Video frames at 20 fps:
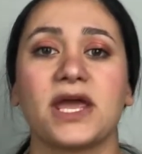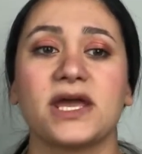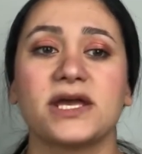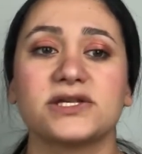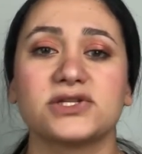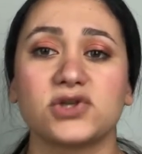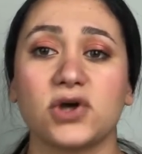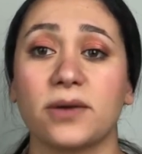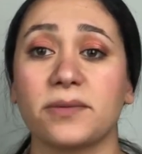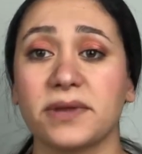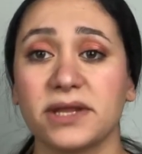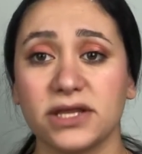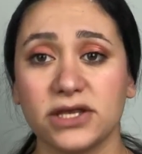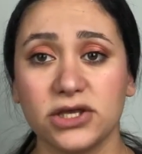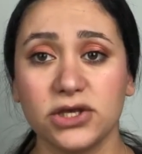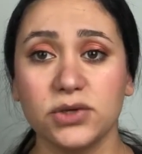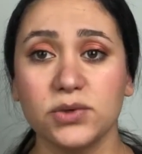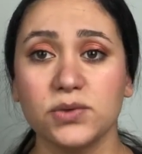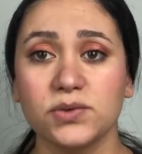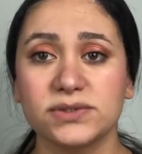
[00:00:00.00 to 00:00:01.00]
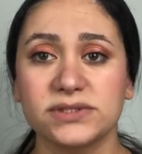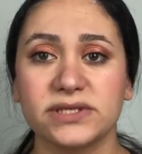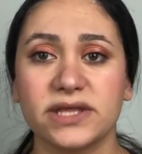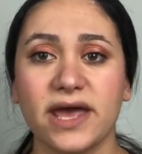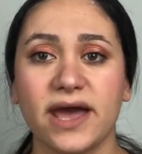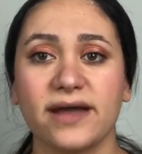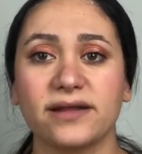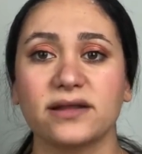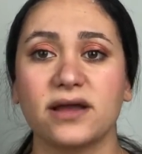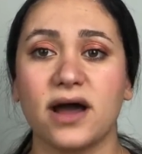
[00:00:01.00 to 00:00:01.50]
So I'm going to use
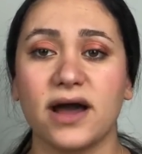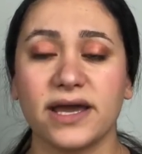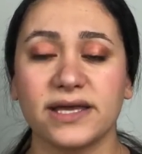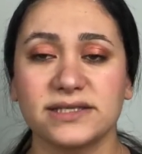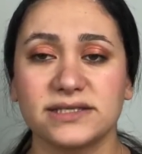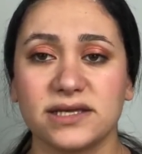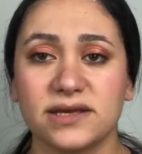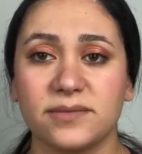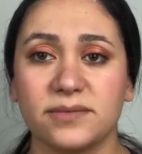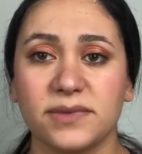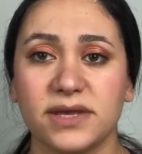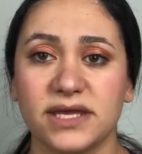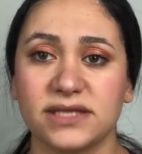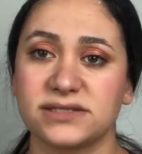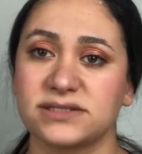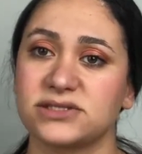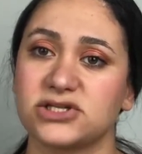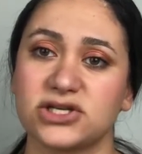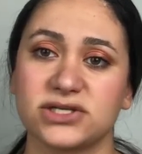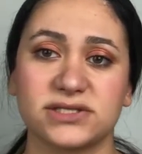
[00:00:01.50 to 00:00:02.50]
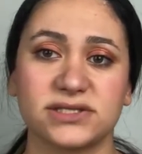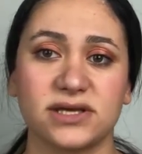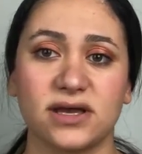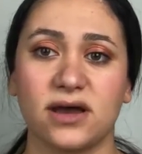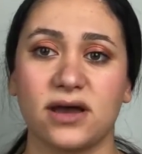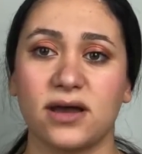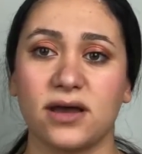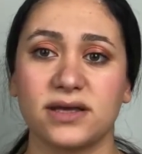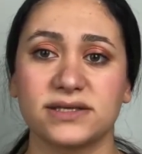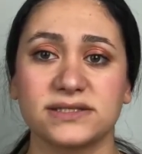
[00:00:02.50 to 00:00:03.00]
that item. It's just
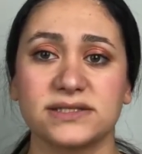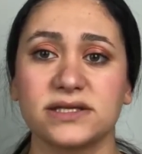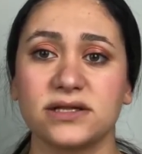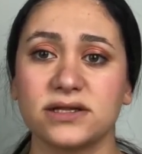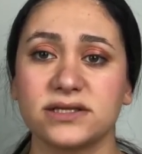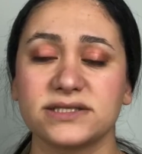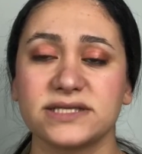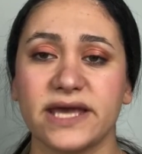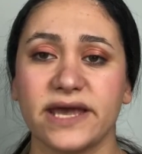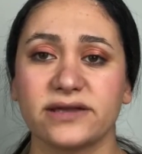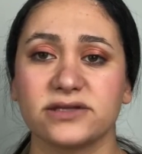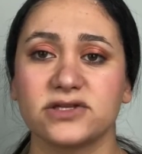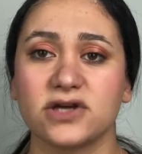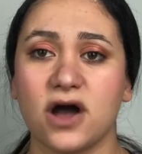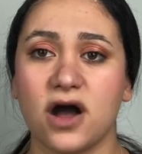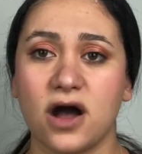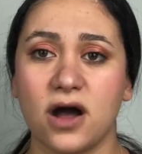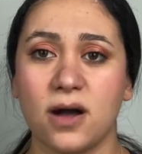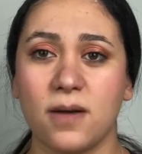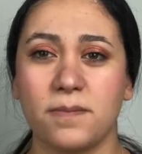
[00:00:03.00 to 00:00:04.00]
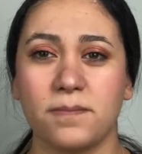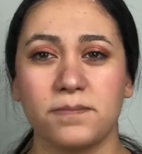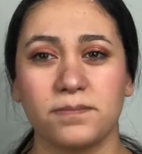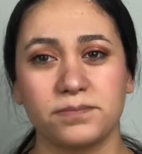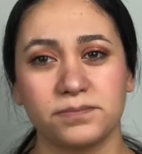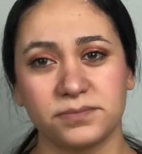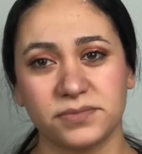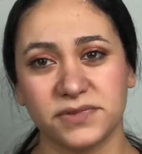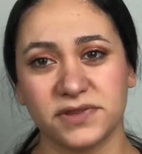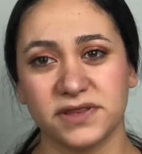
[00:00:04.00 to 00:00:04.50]
a silk tank top,
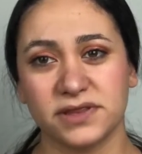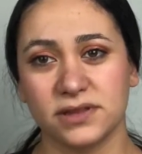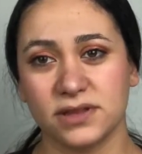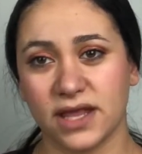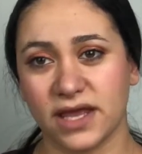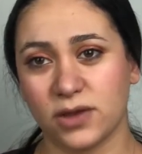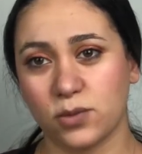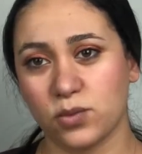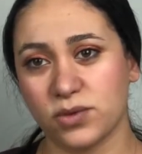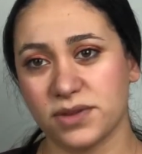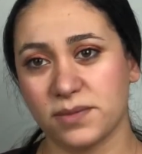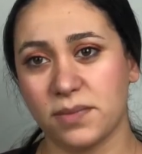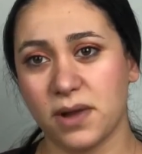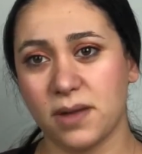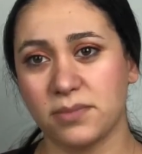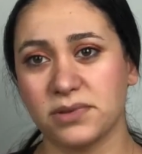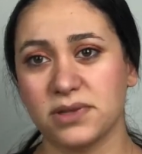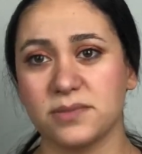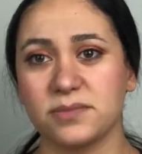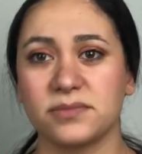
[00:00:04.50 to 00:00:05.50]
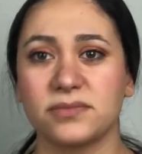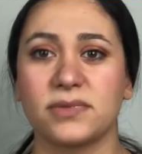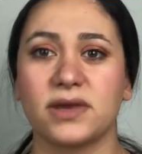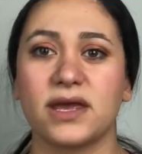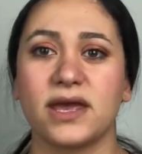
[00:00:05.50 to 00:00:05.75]
like with the peplum.